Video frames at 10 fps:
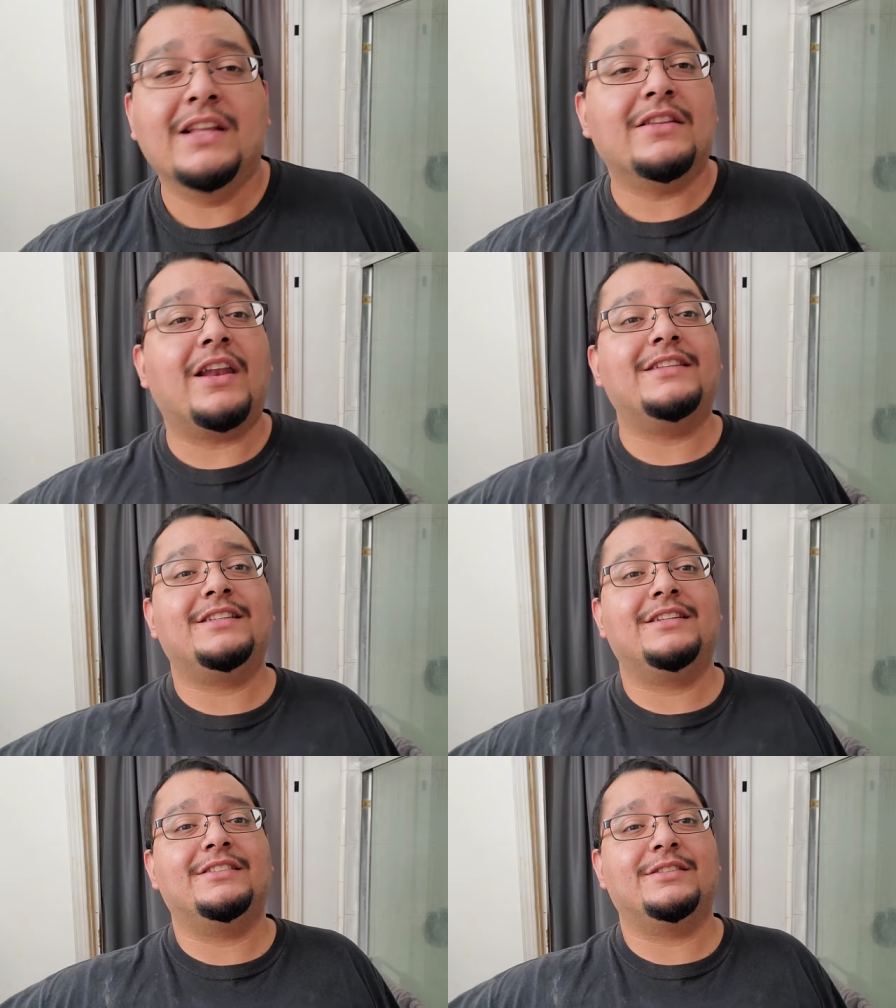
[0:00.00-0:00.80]
Thought I'd
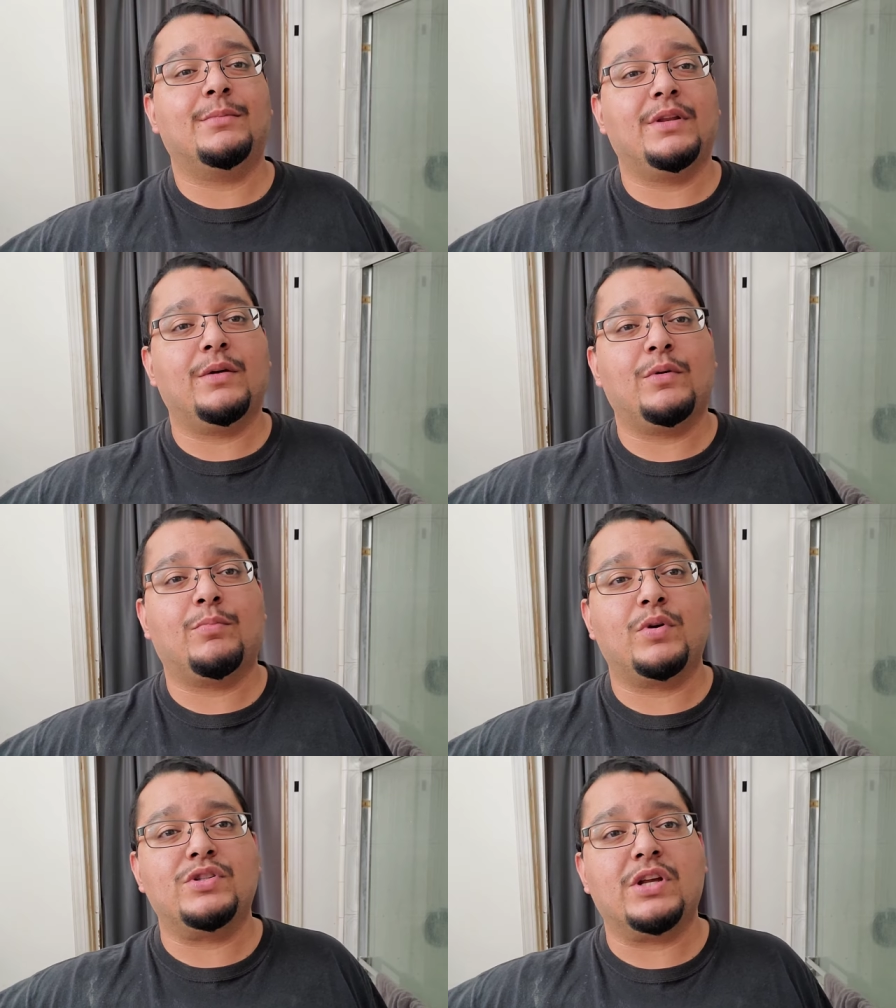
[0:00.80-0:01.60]
send it to somebody that would
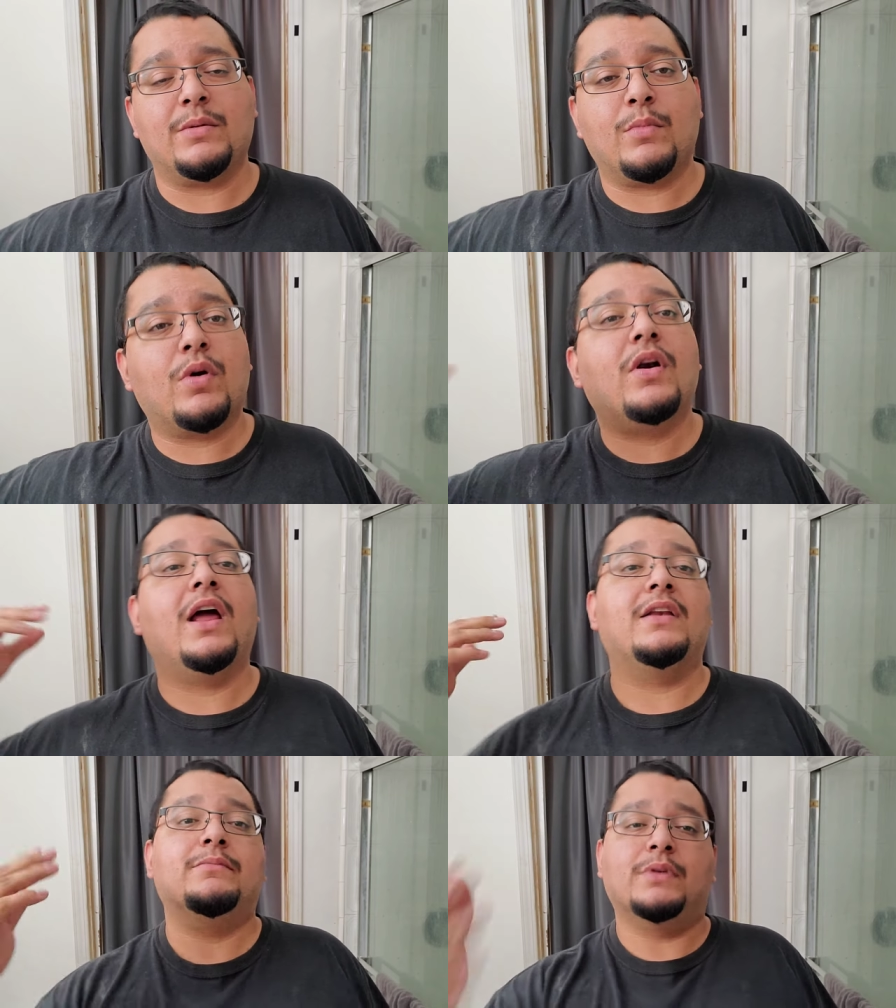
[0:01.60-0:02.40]
appreciate it more.
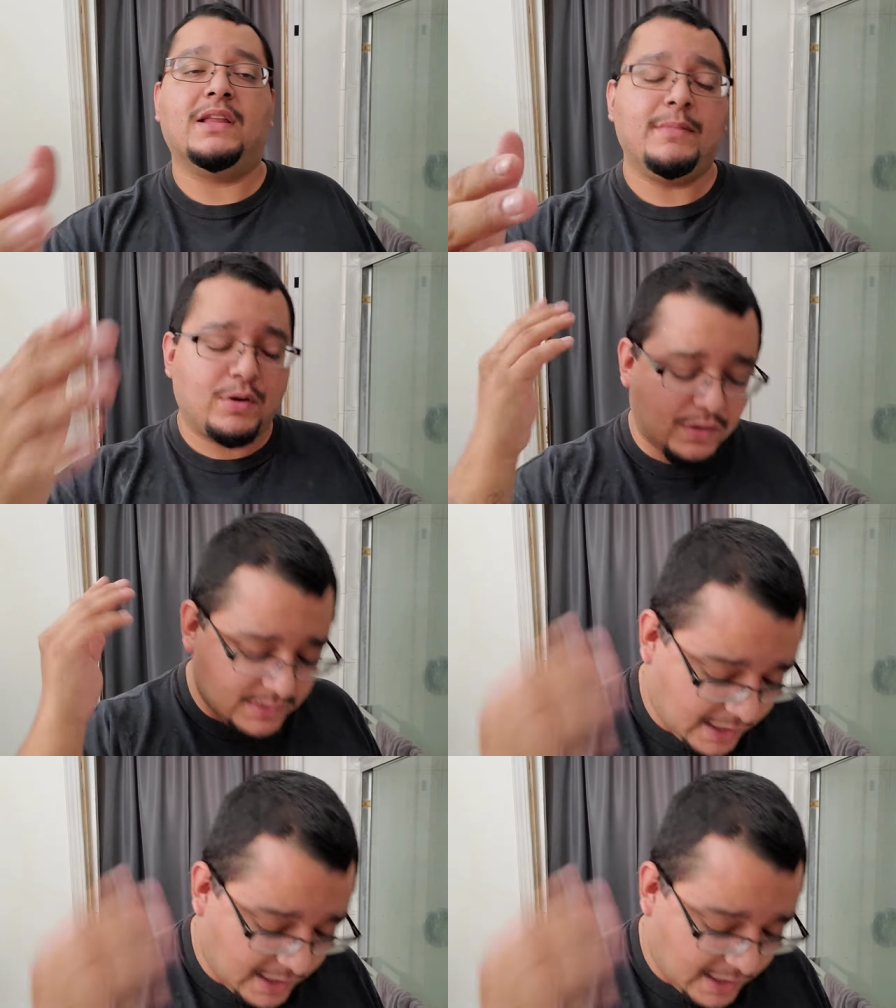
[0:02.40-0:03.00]
And believe me, Chris,